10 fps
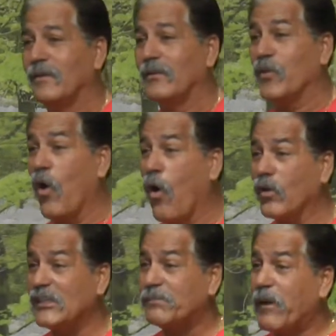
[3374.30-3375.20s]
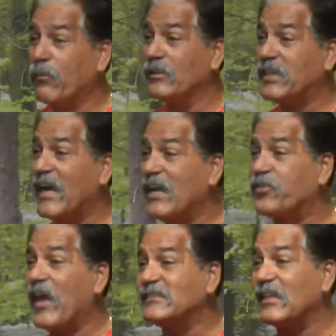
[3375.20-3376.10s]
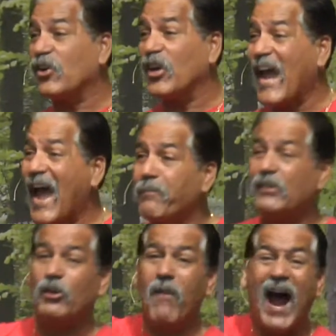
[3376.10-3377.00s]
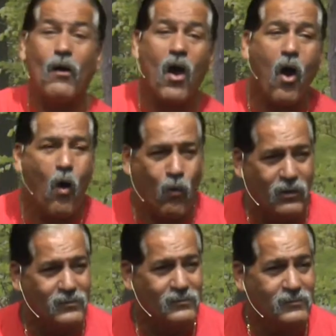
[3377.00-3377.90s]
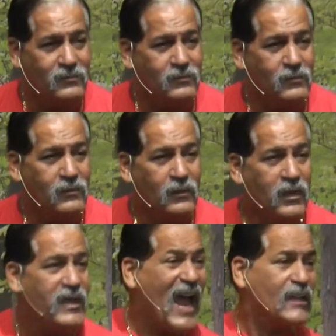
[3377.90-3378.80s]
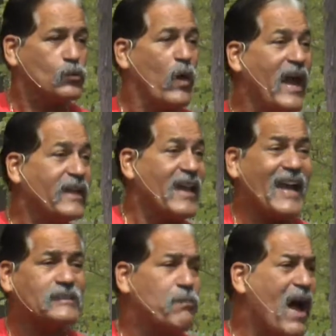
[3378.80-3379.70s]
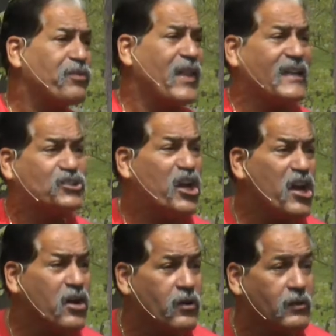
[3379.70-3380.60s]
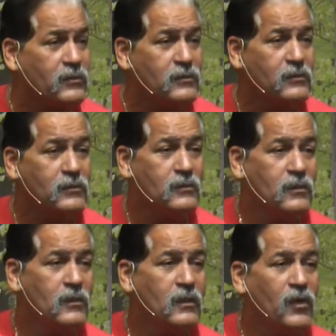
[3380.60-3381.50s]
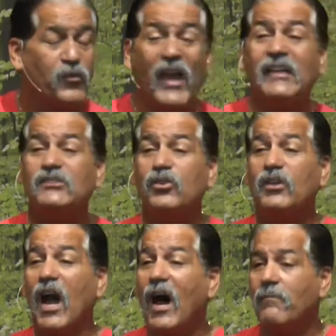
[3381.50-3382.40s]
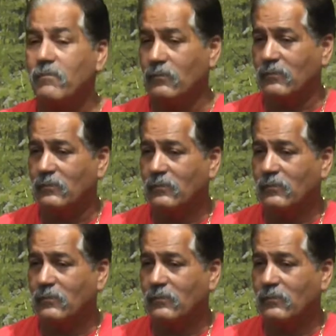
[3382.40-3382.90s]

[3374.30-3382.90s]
The Holy Spirit will tell you things that are going to happen tomorrow, next week, next month, next year. Things to come.